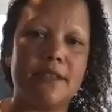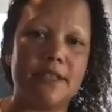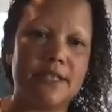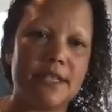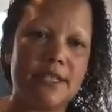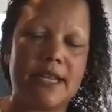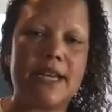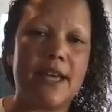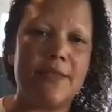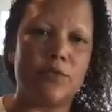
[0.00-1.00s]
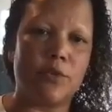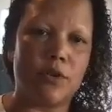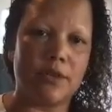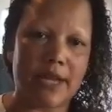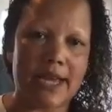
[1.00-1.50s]
Lindsay take on the
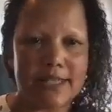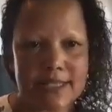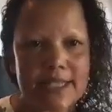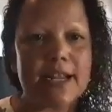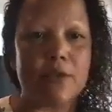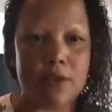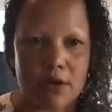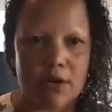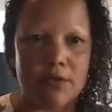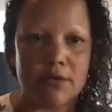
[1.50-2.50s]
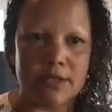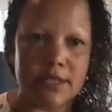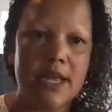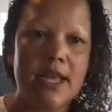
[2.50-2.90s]
role and kind of seeing how it goes